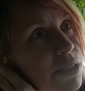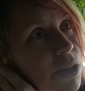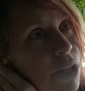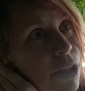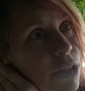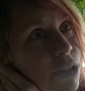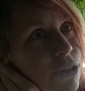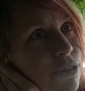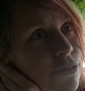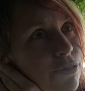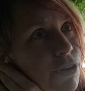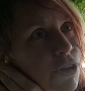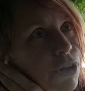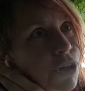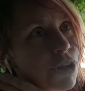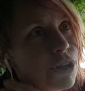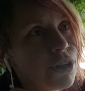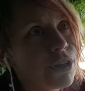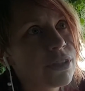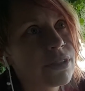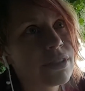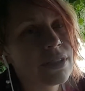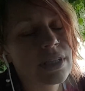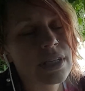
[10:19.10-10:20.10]
all
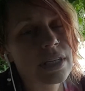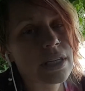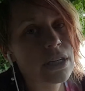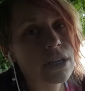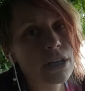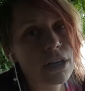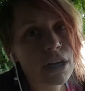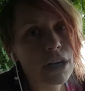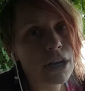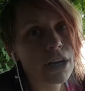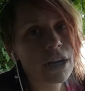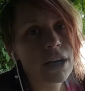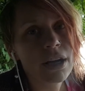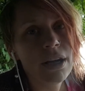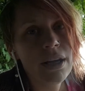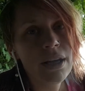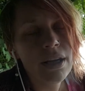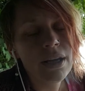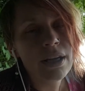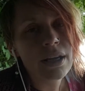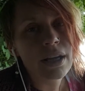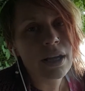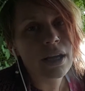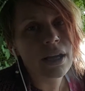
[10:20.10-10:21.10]
over, deer.
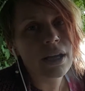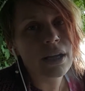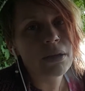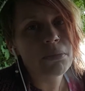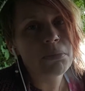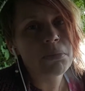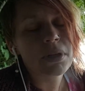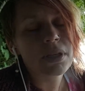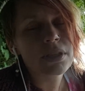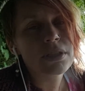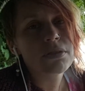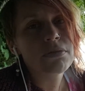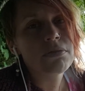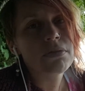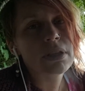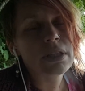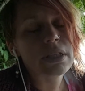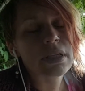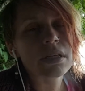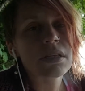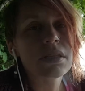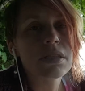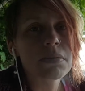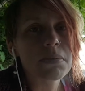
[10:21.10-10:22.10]
It's a
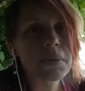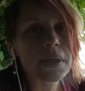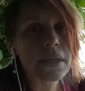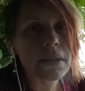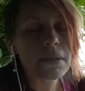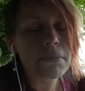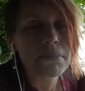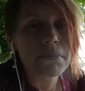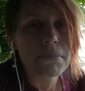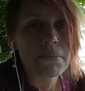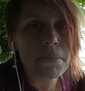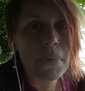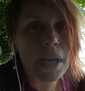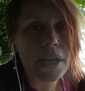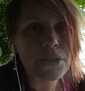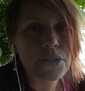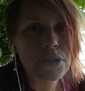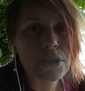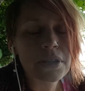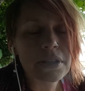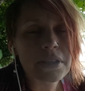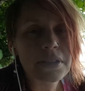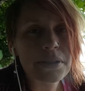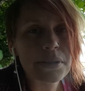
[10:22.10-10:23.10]
really sweet,
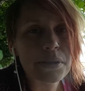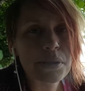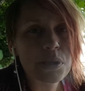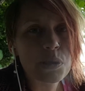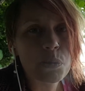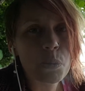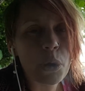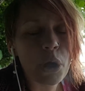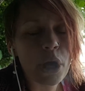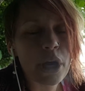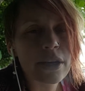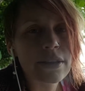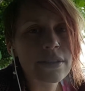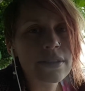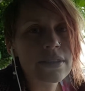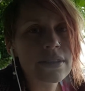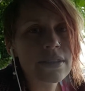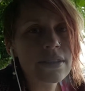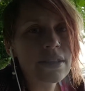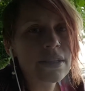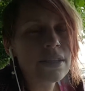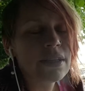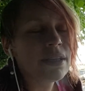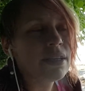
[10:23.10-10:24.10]
magical little spot,
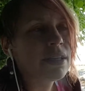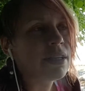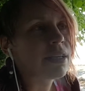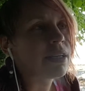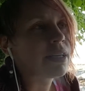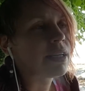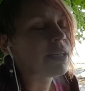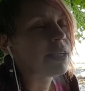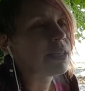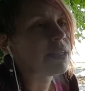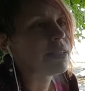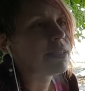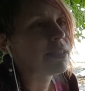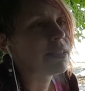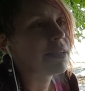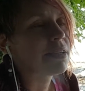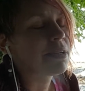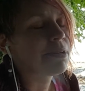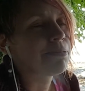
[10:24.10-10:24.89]
and